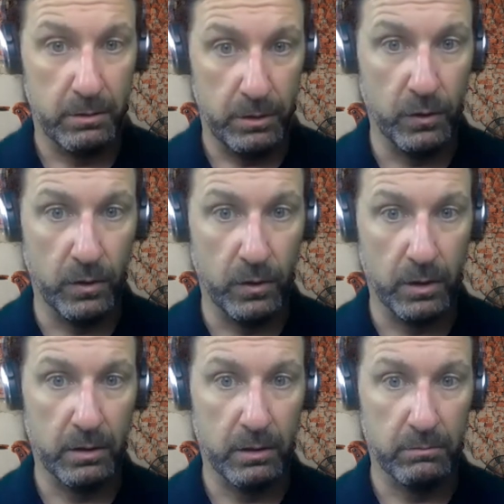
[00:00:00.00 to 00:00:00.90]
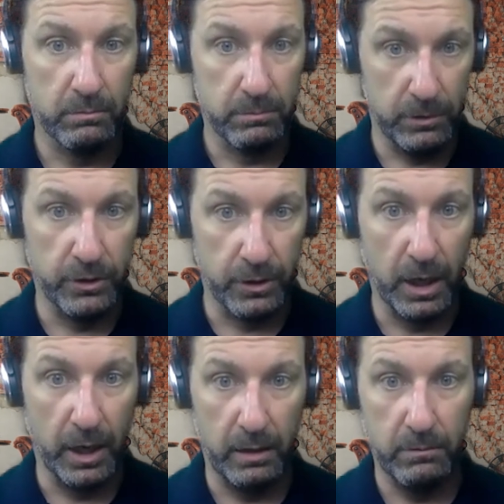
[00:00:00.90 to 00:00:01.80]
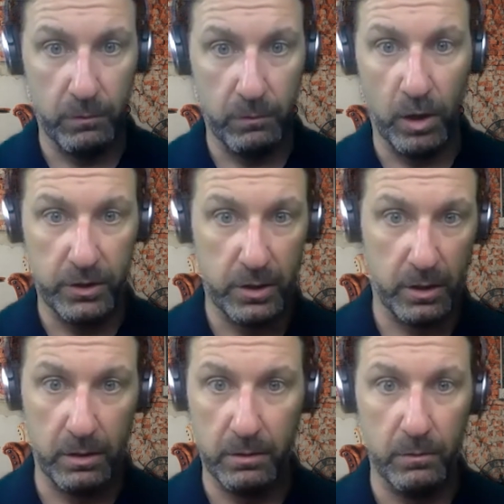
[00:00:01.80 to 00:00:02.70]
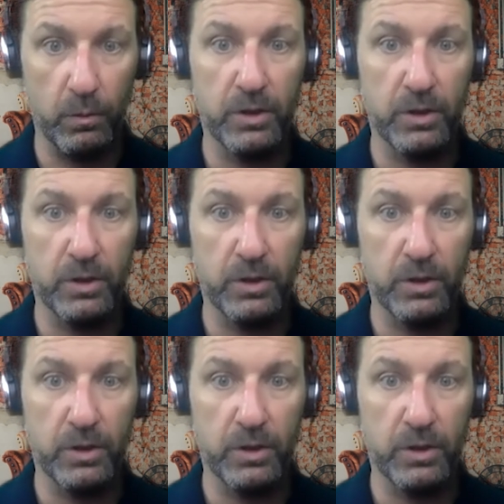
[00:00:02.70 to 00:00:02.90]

your gut once a